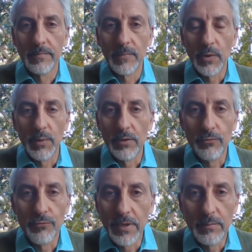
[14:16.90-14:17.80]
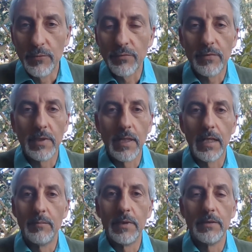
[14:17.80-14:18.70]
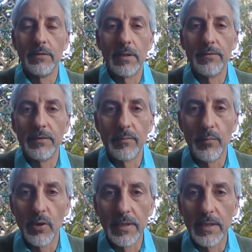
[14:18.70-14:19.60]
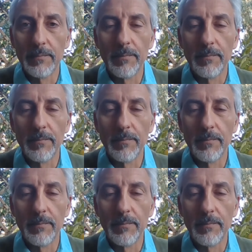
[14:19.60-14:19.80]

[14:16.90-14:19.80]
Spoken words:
Well, when you dream, you still are, but you have a different body.